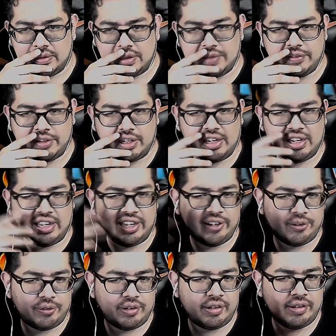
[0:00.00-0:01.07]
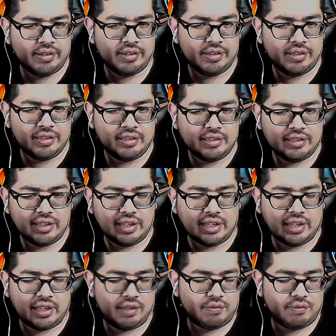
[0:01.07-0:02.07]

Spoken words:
even allowed. Yeah,